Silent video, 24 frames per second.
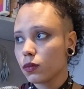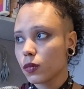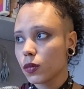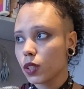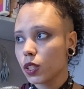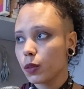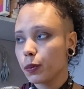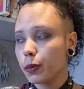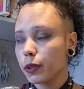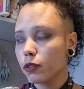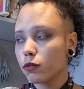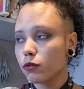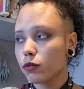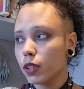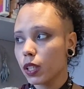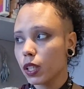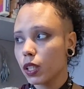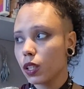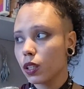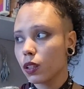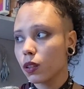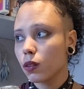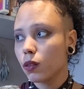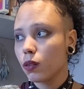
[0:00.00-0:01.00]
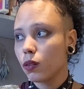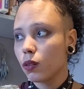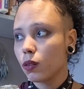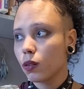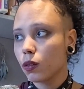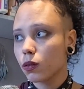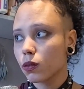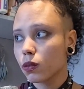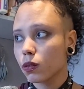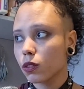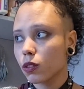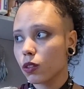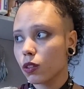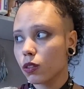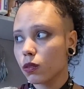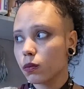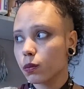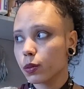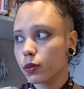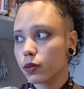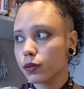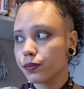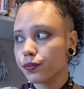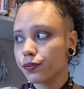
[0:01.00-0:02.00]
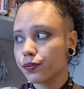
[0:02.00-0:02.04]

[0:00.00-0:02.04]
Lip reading: It's been raining non-stop.